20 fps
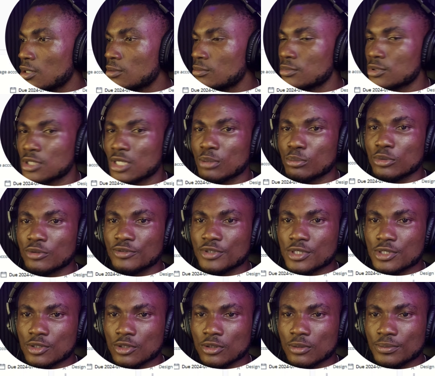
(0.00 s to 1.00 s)
So I'll move
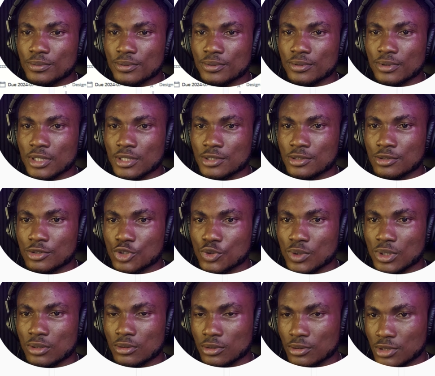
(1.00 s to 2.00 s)
this up as
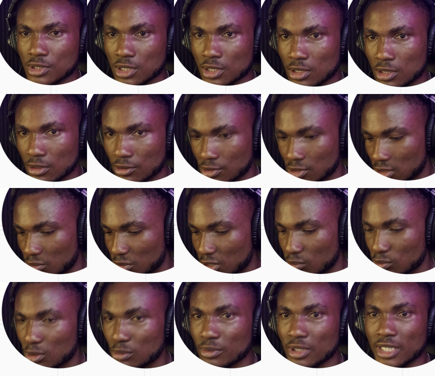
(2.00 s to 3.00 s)
usual. I'll take out the
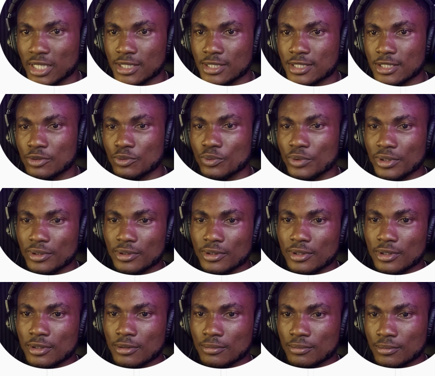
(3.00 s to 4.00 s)
minimum height and width.